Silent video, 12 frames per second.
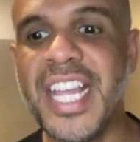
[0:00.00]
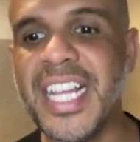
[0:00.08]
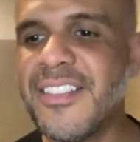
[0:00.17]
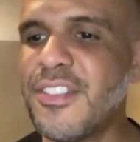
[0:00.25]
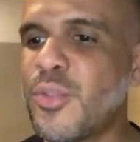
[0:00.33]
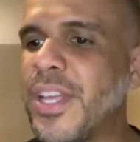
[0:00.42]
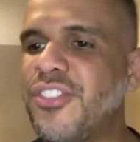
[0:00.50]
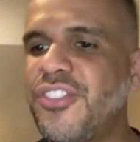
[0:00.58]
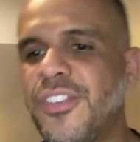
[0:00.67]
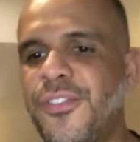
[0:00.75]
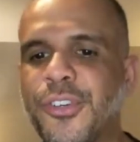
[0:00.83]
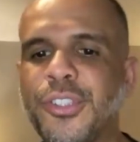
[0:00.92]
Next
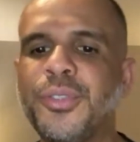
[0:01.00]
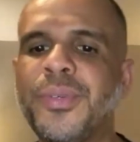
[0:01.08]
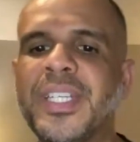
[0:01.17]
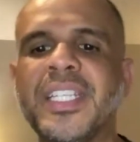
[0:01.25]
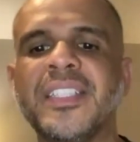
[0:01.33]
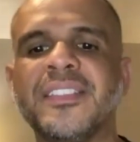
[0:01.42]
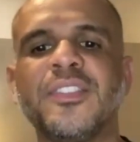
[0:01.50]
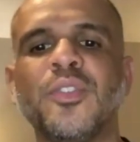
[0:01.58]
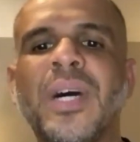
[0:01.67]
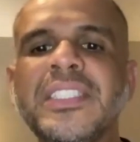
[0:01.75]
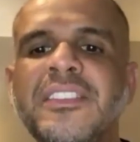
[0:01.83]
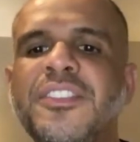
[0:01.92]
question for you is,
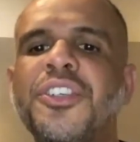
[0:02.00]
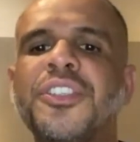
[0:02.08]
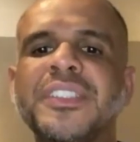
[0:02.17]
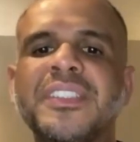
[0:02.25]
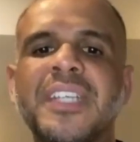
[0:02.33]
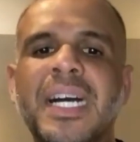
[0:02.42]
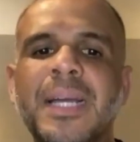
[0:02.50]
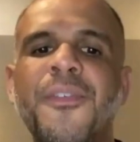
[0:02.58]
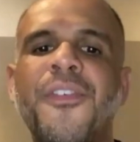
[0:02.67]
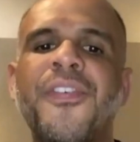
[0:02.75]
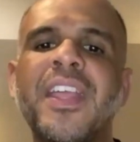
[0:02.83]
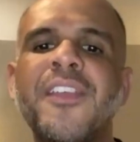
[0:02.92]
what is your time
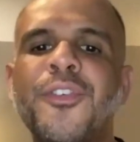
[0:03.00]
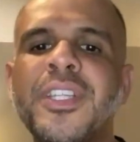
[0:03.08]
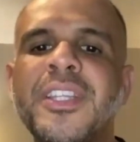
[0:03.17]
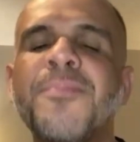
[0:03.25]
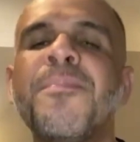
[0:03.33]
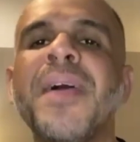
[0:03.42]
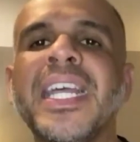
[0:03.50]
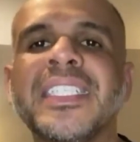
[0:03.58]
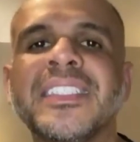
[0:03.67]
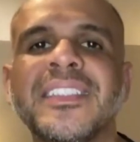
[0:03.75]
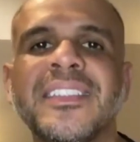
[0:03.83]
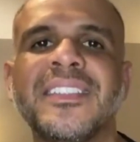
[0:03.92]
favorite
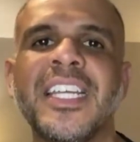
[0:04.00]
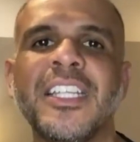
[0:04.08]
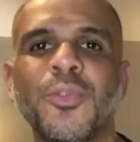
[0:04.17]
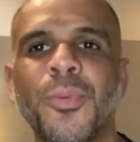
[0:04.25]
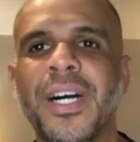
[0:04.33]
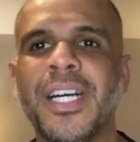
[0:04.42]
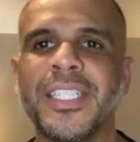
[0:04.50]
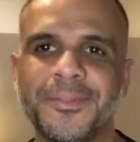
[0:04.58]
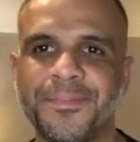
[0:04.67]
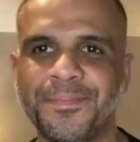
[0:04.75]
band and why?